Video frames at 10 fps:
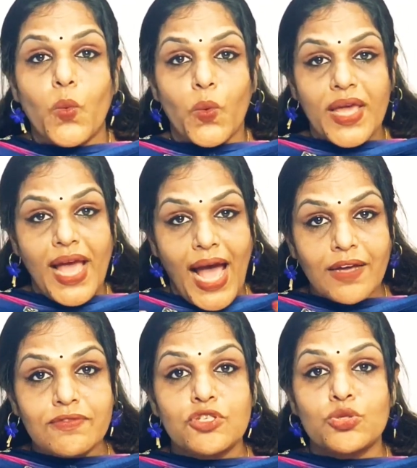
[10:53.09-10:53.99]
We
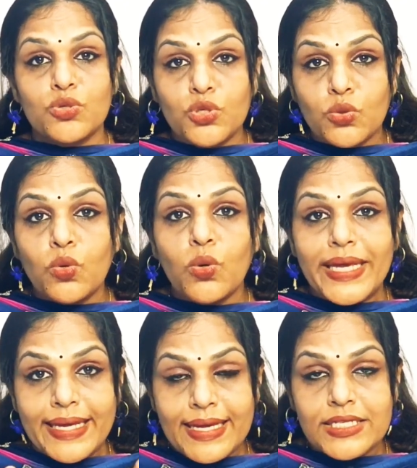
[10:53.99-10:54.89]
have to do
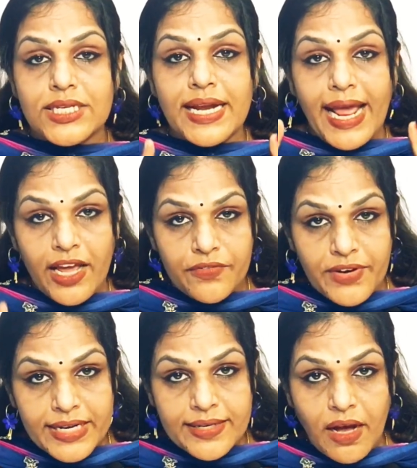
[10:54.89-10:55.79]
each and
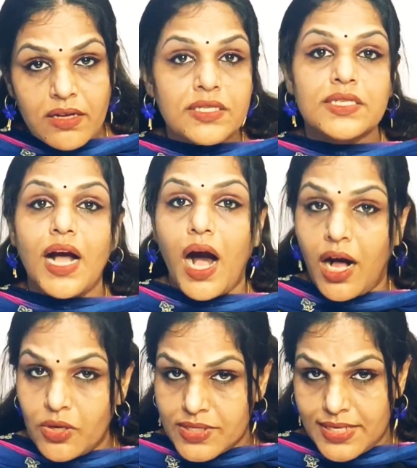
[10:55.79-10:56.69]
every task
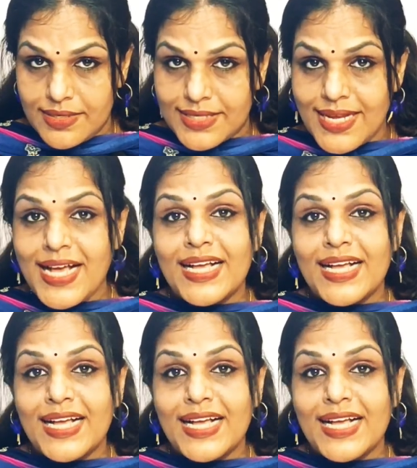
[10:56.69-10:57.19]
ourselves.